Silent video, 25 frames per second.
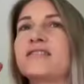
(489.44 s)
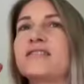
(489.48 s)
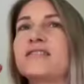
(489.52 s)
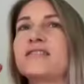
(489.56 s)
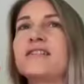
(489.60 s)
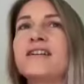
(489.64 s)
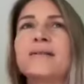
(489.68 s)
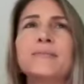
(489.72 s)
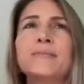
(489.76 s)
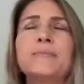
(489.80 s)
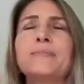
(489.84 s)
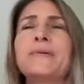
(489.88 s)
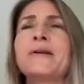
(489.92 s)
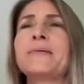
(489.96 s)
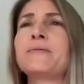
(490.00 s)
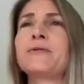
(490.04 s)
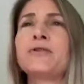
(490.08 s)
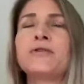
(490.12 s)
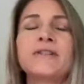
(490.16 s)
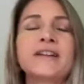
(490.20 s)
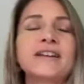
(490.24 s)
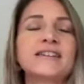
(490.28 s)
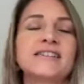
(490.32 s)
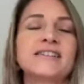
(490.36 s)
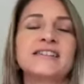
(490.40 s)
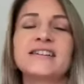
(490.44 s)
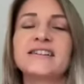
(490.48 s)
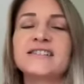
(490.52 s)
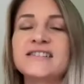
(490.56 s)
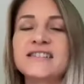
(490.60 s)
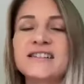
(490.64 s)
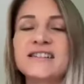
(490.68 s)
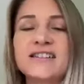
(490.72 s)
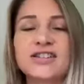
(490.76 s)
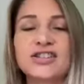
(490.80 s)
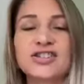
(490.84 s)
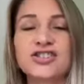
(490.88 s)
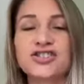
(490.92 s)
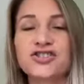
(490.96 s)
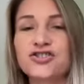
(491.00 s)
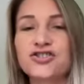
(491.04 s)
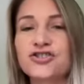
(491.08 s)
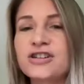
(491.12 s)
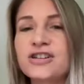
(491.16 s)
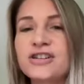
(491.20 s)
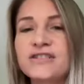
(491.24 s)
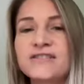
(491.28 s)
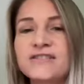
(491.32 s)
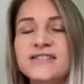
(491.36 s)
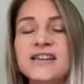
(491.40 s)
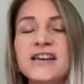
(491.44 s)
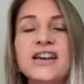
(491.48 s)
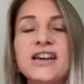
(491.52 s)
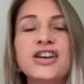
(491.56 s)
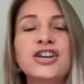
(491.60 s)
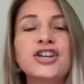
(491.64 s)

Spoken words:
I mean, people are like dancing in the streets.